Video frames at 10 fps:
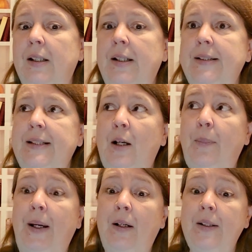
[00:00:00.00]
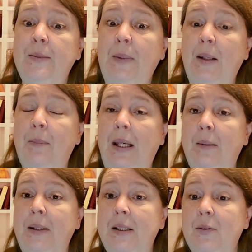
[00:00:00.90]
It's how parents make
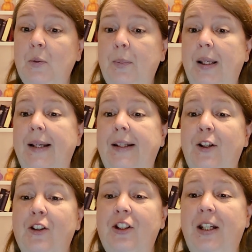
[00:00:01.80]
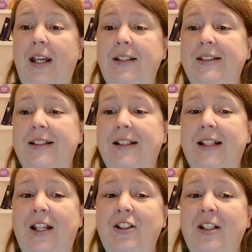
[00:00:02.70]
babies, replied Kirsha
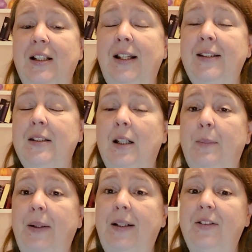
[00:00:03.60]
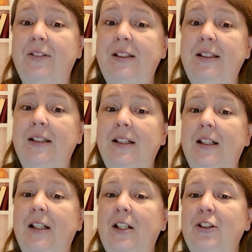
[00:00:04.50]
hastily as she glanced up at Kilty.
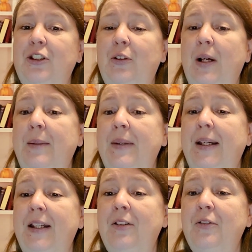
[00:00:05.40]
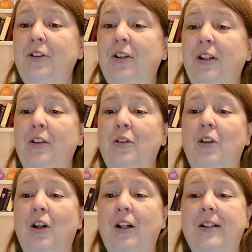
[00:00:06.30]
She grabbed the handle to the little
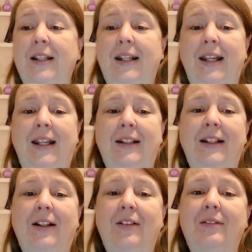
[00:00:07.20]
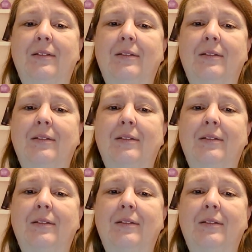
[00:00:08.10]
cart and headed out.